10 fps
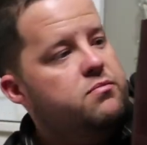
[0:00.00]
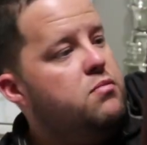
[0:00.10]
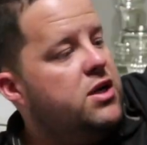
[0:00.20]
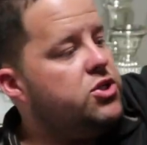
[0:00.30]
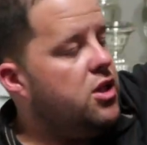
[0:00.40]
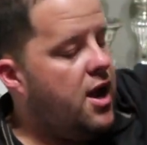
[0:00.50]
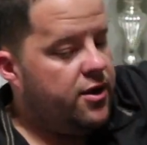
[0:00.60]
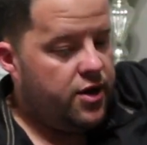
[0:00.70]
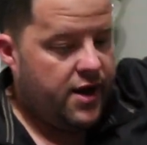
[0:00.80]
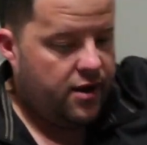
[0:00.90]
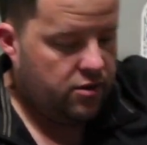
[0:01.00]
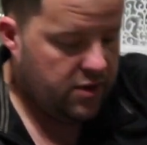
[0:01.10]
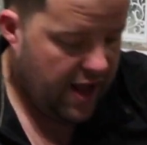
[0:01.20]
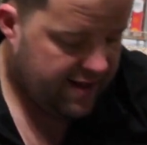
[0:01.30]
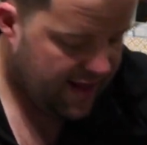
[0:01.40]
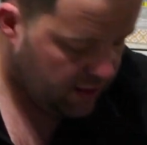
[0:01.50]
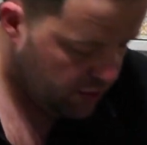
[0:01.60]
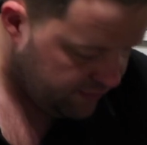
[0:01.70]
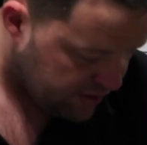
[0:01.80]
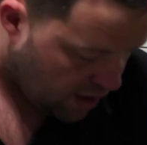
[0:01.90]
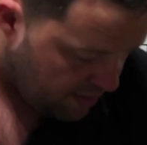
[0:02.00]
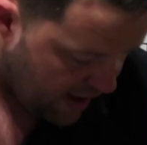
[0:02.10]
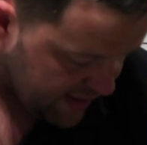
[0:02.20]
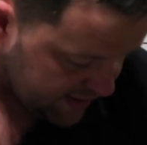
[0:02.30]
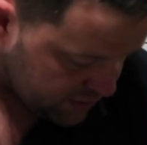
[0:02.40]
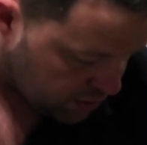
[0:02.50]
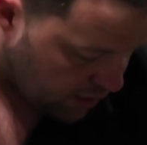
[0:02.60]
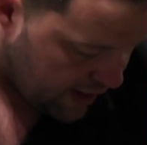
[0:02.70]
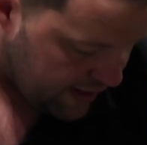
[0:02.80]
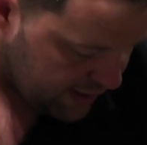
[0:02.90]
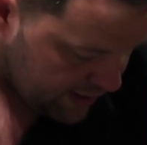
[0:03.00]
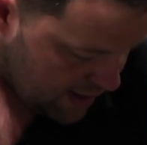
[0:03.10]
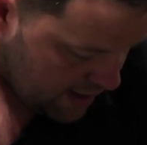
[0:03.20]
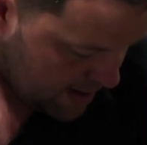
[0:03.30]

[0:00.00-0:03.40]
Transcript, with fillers: Much lighter now, and that Louis Vuitton bag is great,